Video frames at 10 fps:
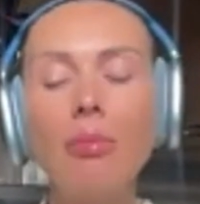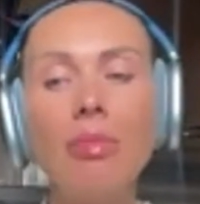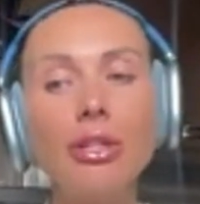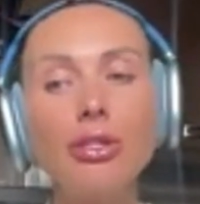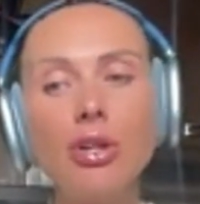
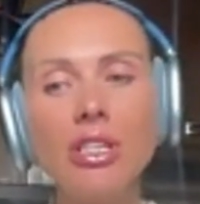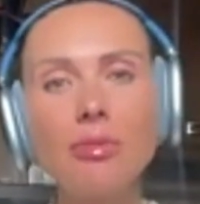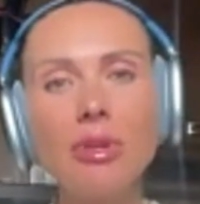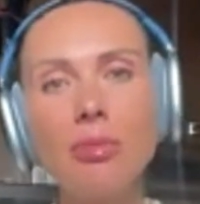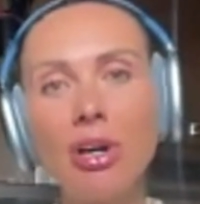But you asked
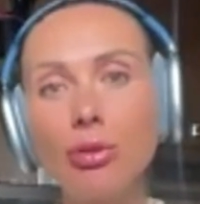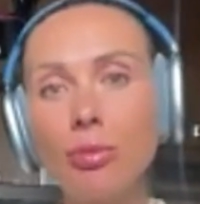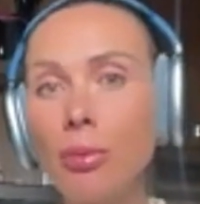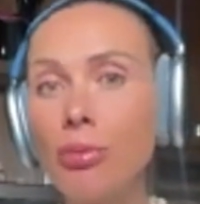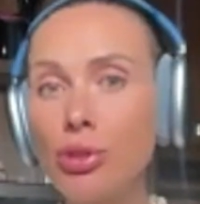me about
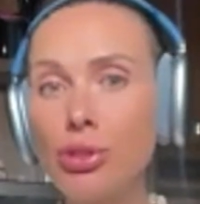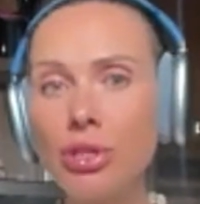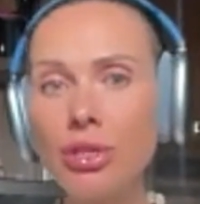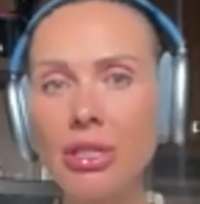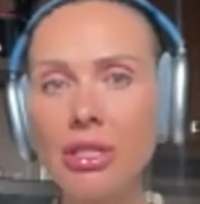my
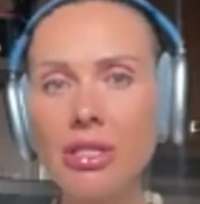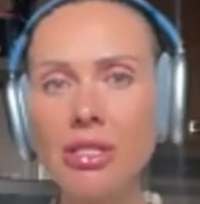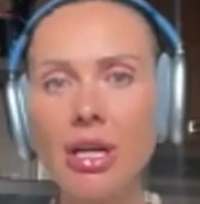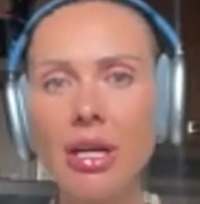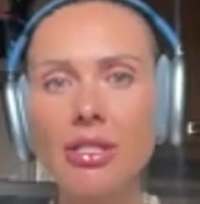personal
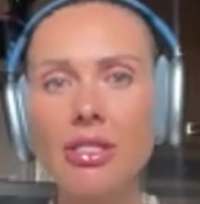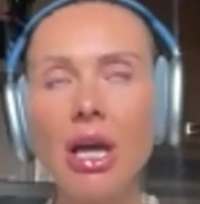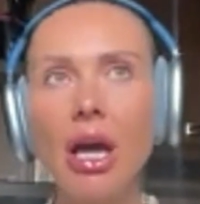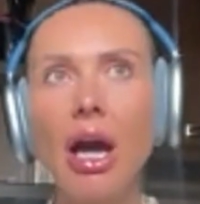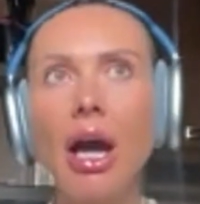insights.
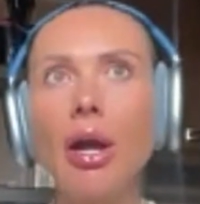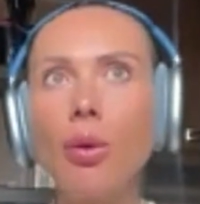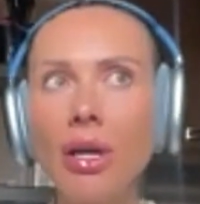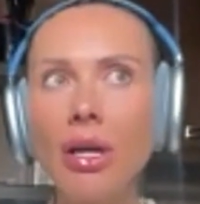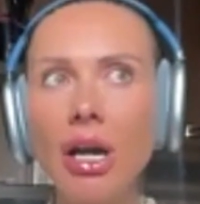I
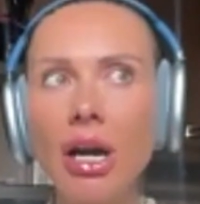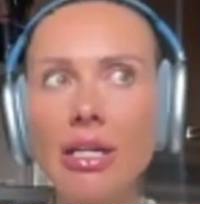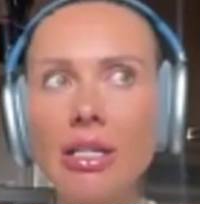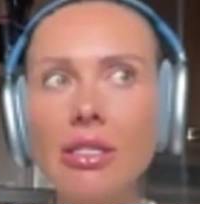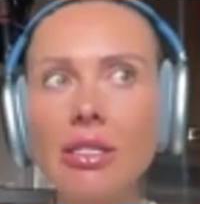
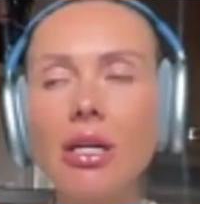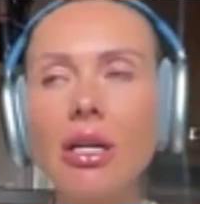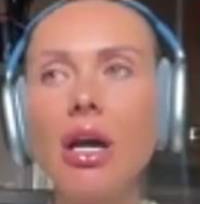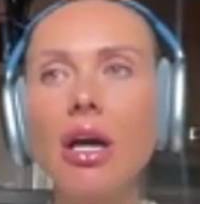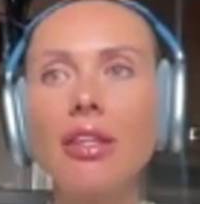realized
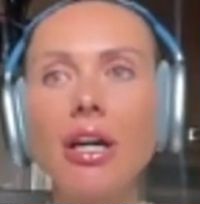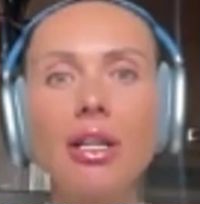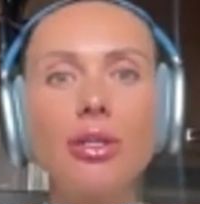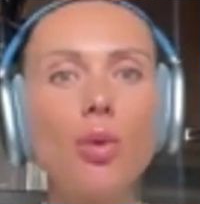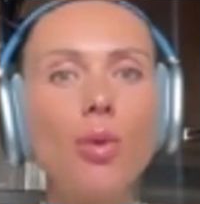
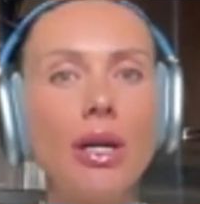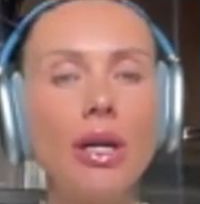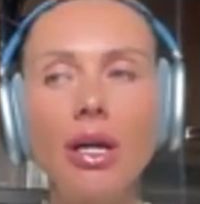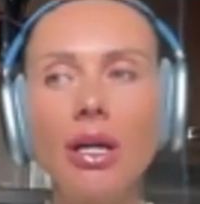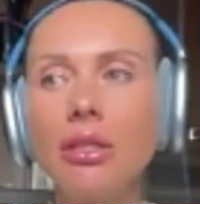that we
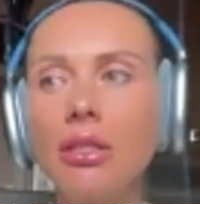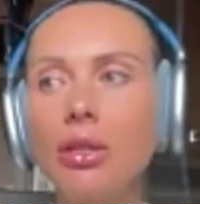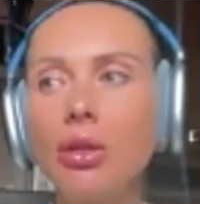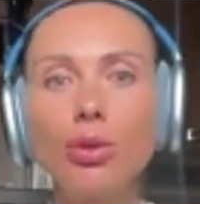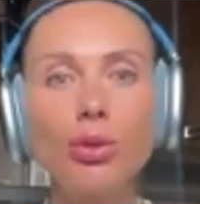can't
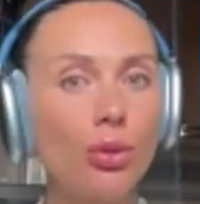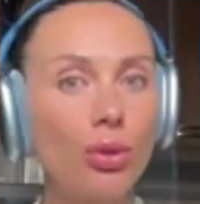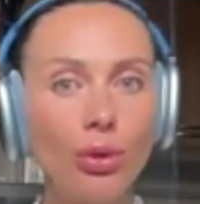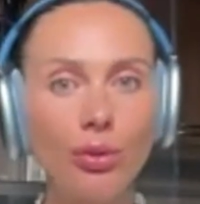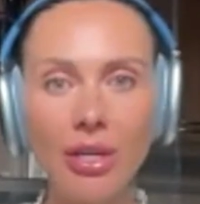
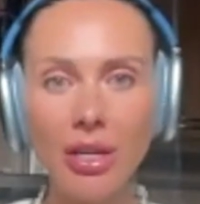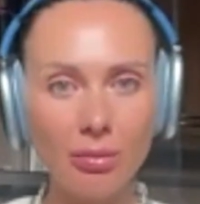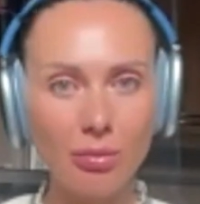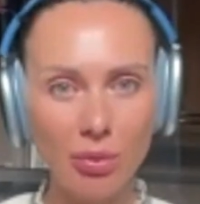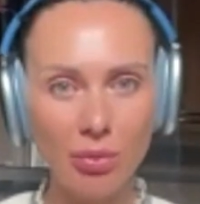control the other
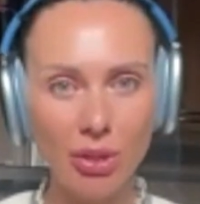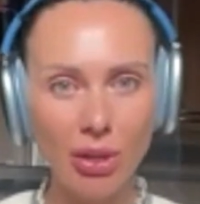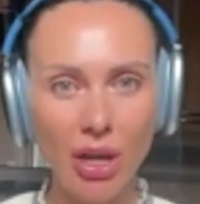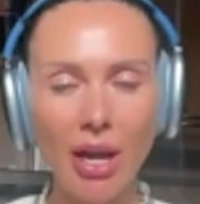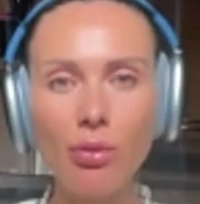people.
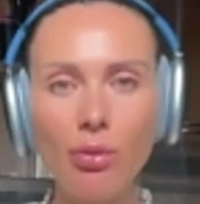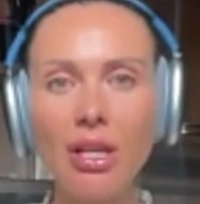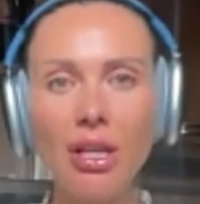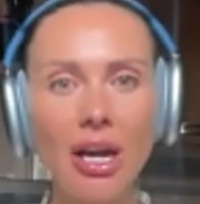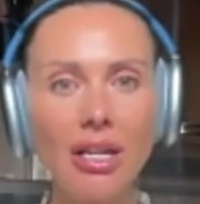I
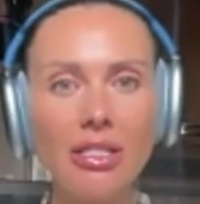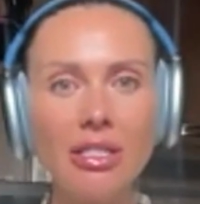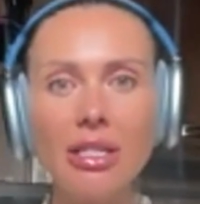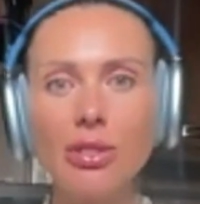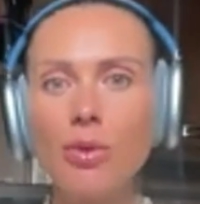realized
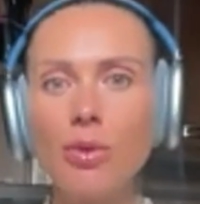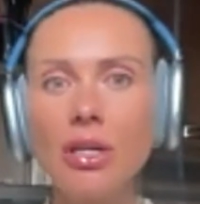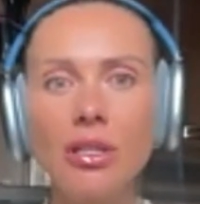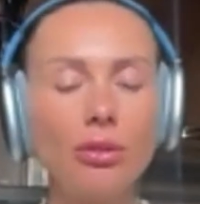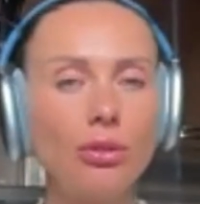that we
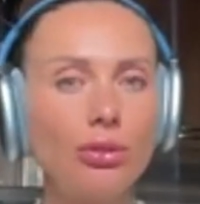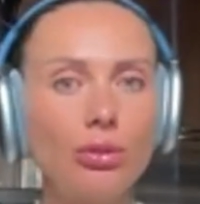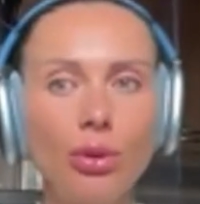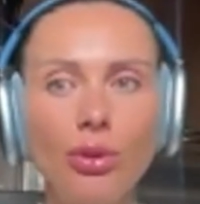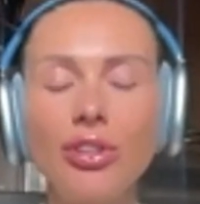can't
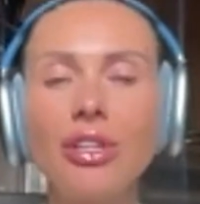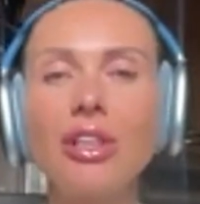control the